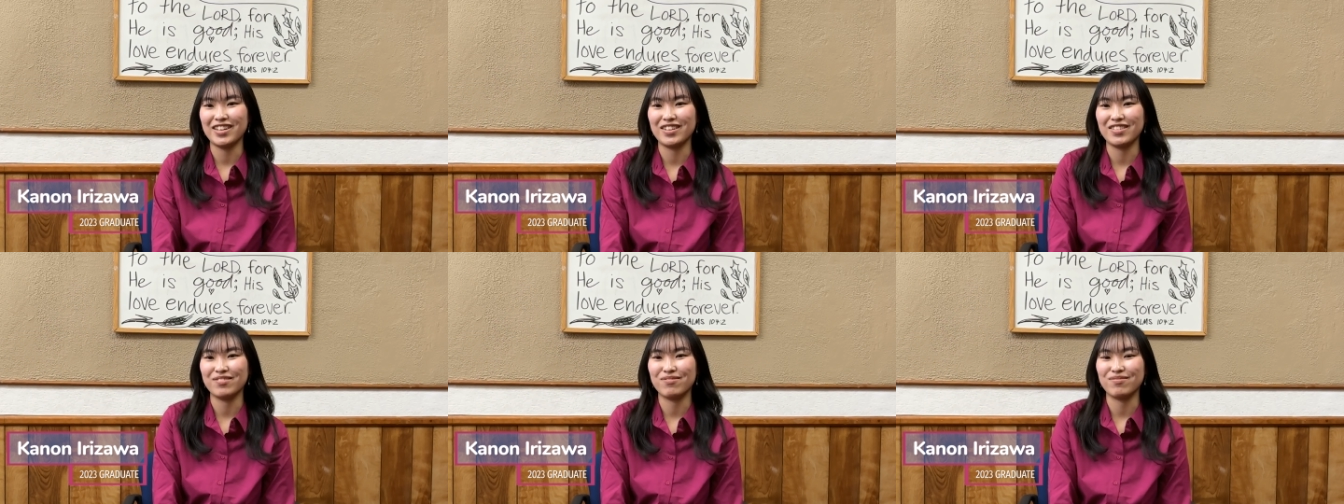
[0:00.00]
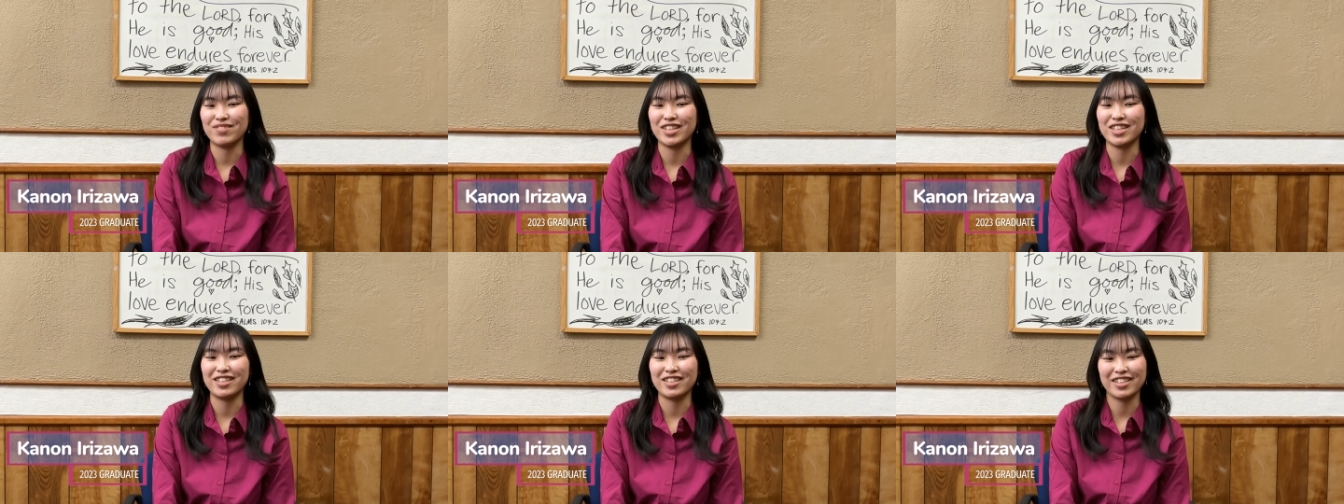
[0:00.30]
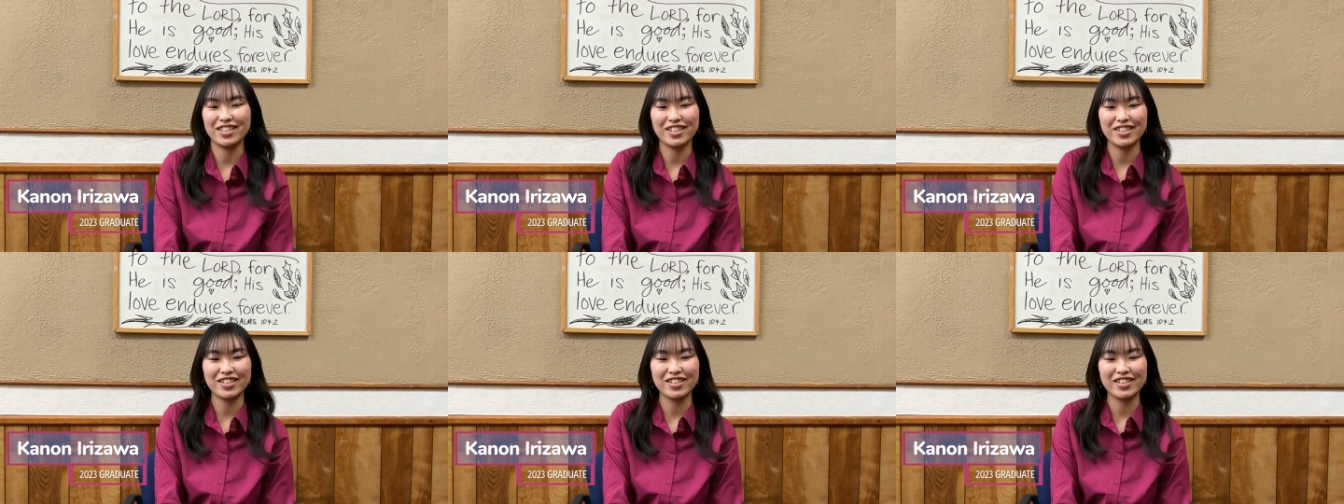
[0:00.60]
Um, in
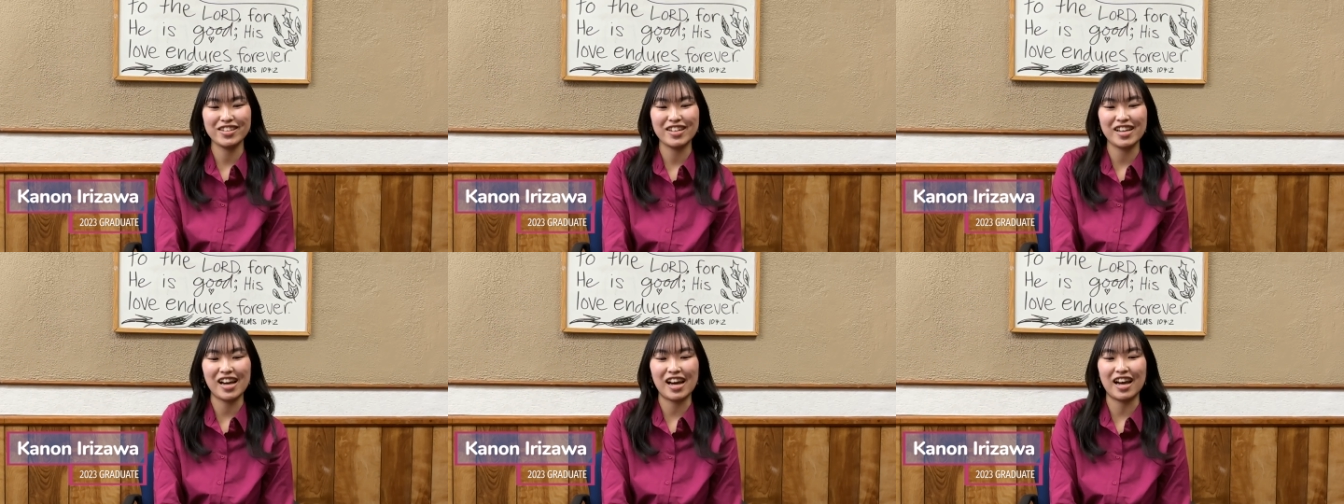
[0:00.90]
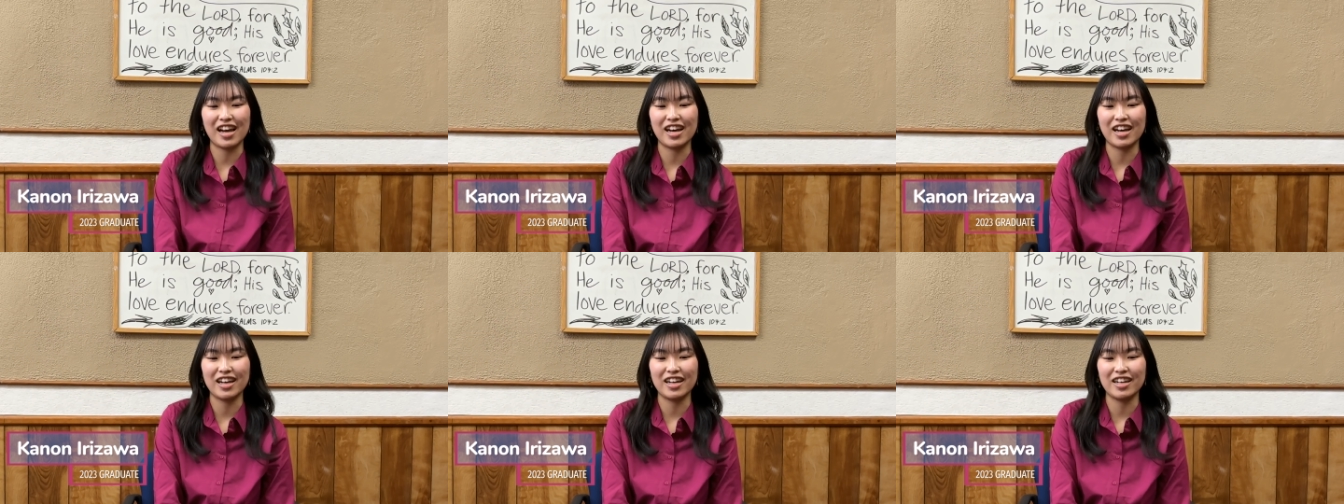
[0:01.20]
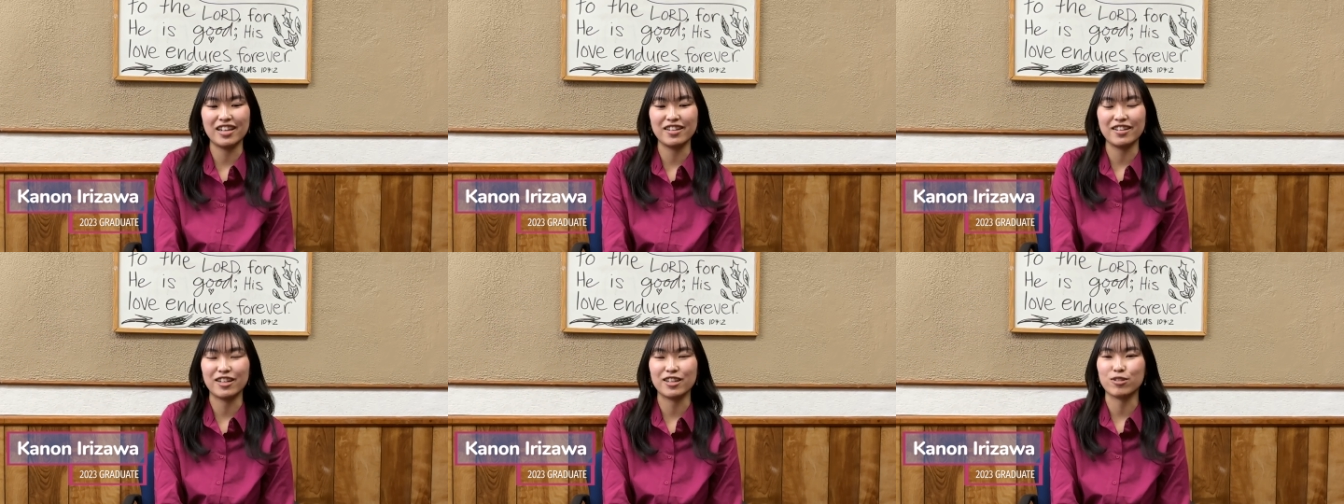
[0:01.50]
here,
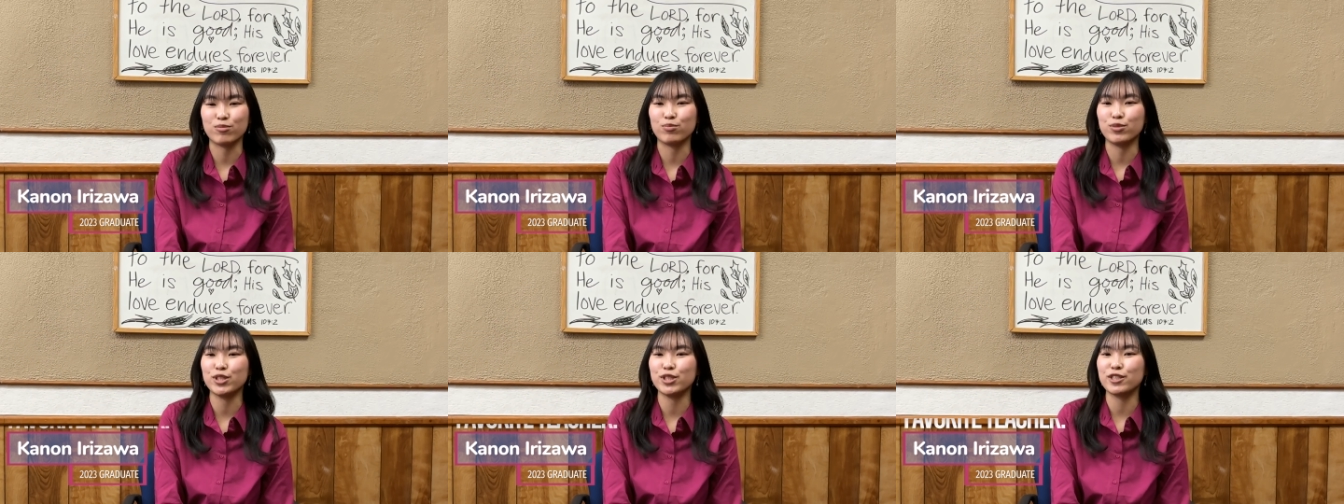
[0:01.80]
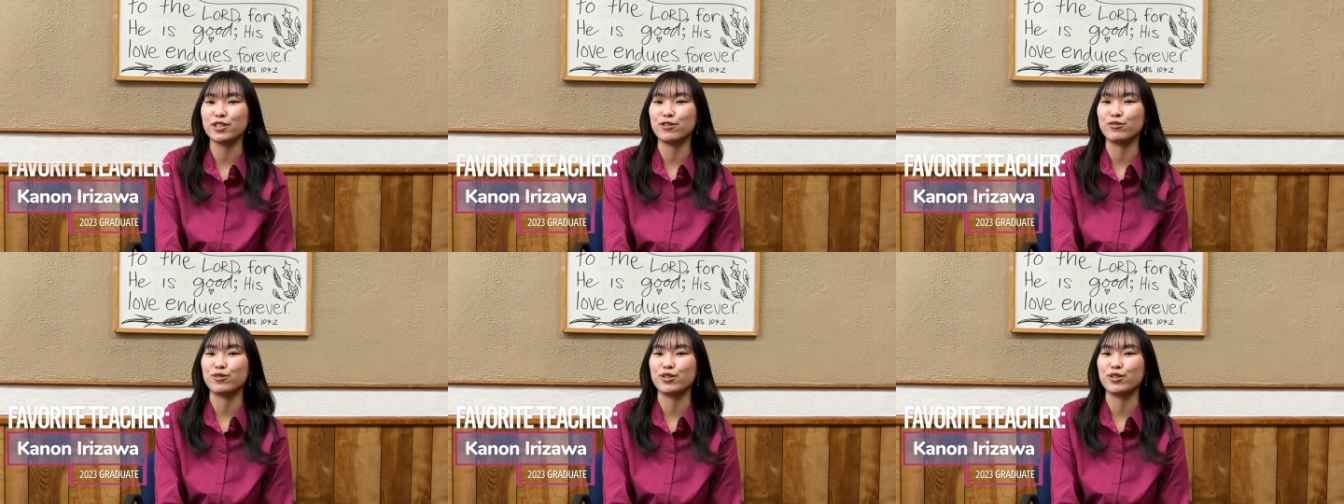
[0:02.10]
I like Mr.